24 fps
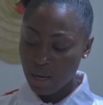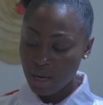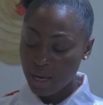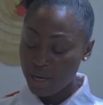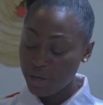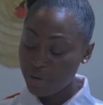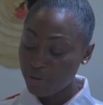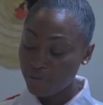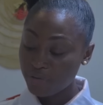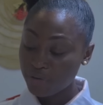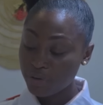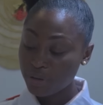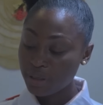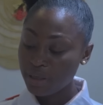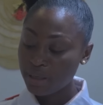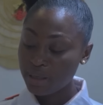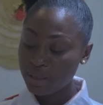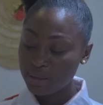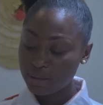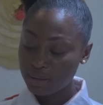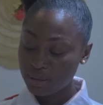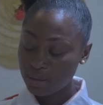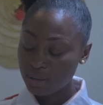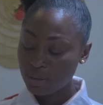I
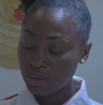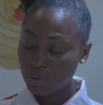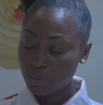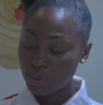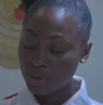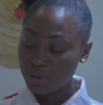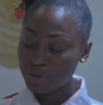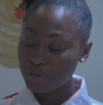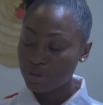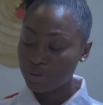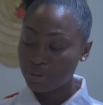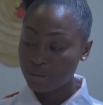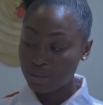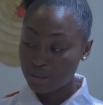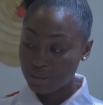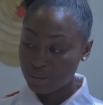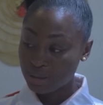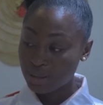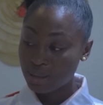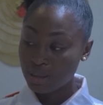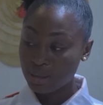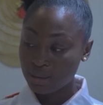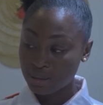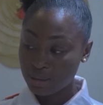overheard what you
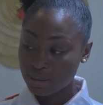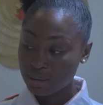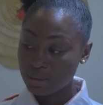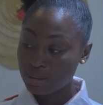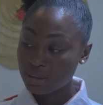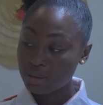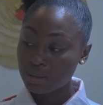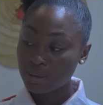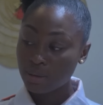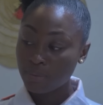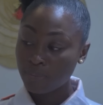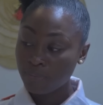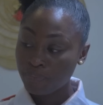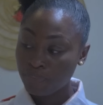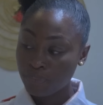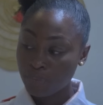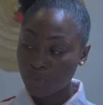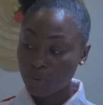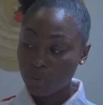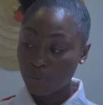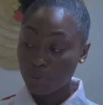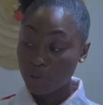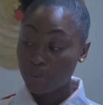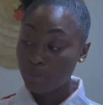discussed
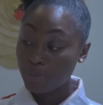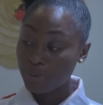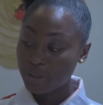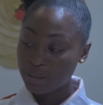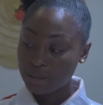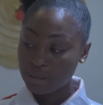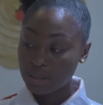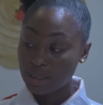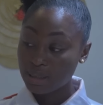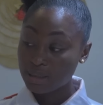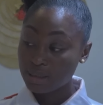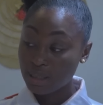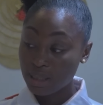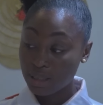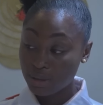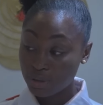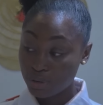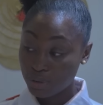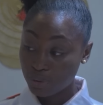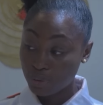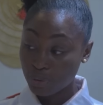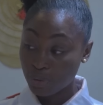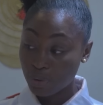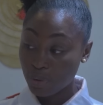with Princess
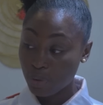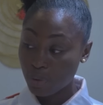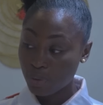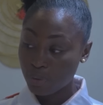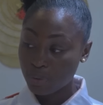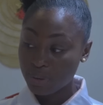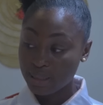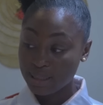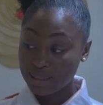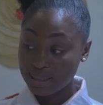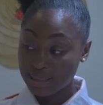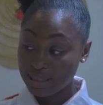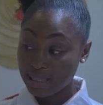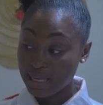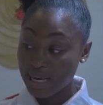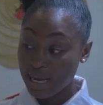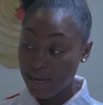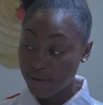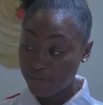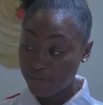Adugo in the